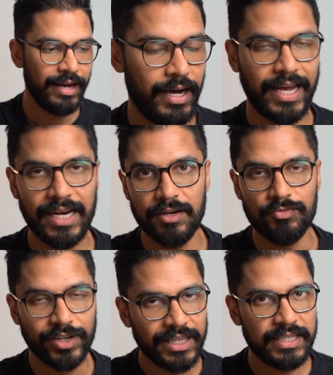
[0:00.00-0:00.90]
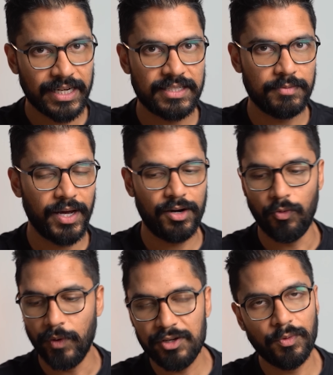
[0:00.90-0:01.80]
Again, it really does depend on where you